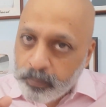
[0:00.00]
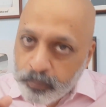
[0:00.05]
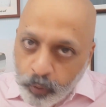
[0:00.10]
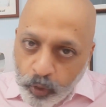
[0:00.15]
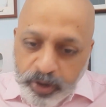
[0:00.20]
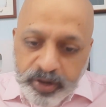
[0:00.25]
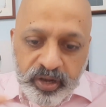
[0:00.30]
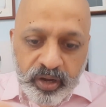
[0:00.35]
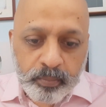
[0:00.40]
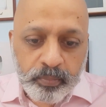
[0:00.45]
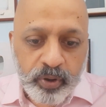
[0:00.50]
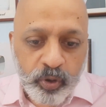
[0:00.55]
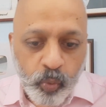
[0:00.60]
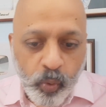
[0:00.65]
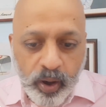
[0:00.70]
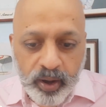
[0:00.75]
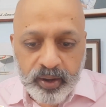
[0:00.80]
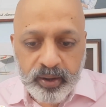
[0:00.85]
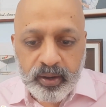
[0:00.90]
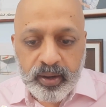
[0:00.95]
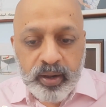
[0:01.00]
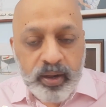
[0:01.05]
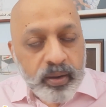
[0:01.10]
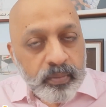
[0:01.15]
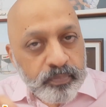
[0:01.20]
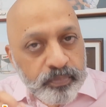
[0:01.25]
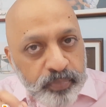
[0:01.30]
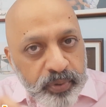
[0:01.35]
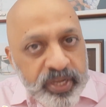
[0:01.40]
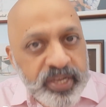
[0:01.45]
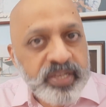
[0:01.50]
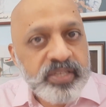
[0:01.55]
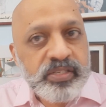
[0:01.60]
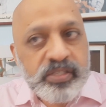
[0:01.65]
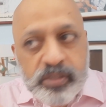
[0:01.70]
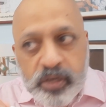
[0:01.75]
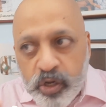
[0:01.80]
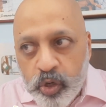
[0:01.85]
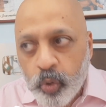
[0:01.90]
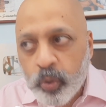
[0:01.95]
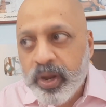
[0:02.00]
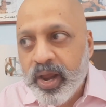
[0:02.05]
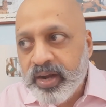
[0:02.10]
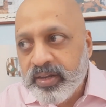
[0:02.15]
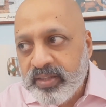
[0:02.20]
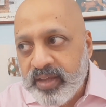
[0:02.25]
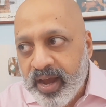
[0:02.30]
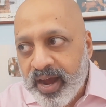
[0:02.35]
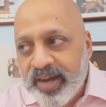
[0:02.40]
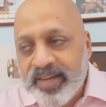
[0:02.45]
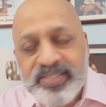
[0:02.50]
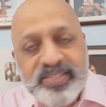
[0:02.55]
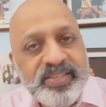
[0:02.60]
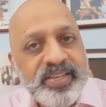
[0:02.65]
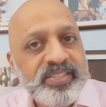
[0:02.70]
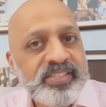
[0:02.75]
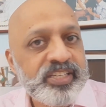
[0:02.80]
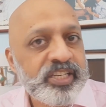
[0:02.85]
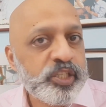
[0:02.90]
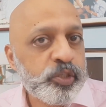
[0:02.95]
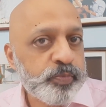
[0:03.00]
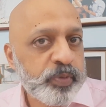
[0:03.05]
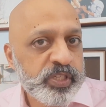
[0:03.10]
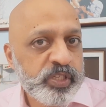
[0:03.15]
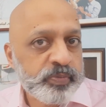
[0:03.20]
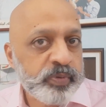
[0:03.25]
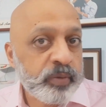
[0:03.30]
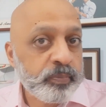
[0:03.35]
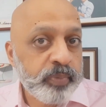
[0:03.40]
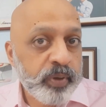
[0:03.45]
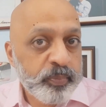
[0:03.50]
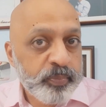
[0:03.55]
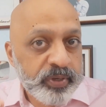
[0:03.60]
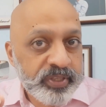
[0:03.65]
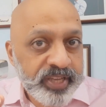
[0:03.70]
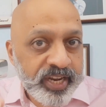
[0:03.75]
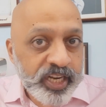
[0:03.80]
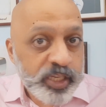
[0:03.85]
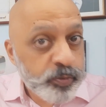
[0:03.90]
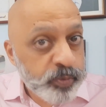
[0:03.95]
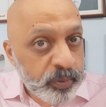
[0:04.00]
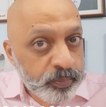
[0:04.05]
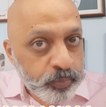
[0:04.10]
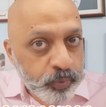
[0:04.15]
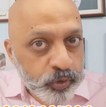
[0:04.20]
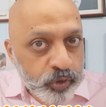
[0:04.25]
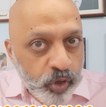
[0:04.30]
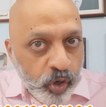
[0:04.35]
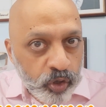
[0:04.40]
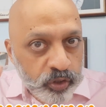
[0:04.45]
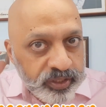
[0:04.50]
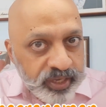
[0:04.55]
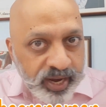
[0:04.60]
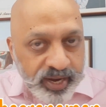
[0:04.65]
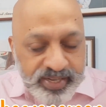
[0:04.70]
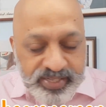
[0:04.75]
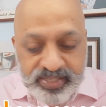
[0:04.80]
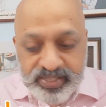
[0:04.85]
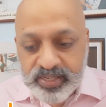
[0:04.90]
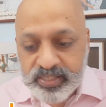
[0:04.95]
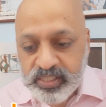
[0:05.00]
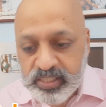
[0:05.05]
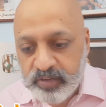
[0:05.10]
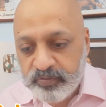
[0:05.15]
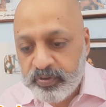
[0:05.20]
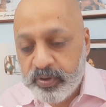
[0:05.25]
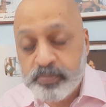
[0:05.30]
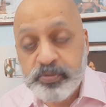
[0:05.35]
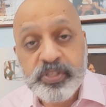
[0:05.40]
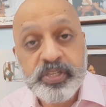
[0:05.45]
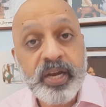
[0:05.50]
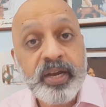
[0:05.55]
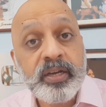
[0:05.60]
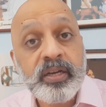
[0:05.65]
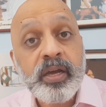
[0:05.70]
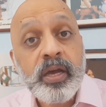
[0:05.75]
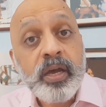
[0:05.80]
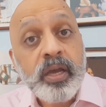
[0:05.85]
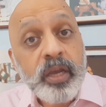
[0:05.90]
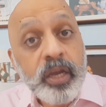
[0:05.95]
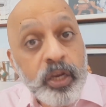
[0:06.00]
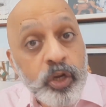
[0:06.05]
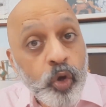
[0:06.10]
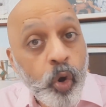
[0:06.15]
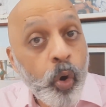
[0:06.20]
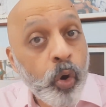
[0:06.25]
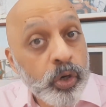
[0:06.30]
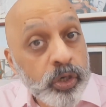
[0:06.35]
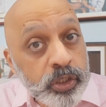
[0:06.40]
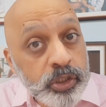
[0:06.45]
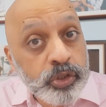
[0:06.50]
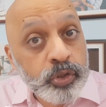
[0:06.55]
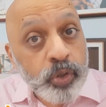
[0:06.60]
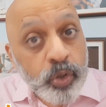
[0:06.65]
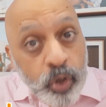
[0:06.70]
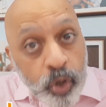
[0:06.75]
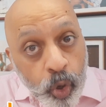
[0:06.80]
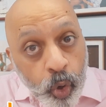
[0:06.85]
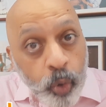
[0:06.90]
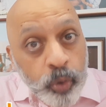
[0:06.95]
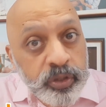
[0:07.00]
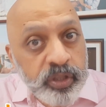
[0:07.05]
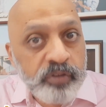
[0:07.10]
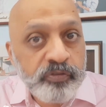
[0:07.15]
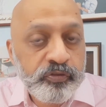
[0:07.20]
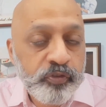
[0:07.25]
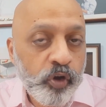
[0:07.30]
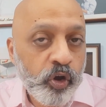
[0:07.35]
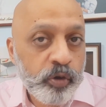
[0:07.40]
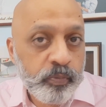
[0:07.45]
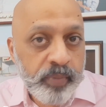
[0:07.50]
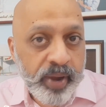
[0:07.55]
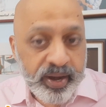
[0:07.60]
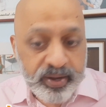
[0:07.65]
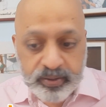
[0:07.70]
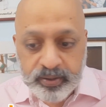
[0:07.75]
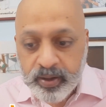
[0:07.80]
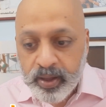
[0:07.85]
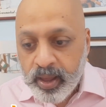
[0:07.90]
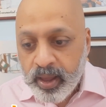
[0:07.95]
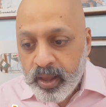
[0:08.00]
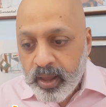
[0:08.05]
Point number one, please look at the ICSE specimen paper that has been put on the ICSE website in order to know the format.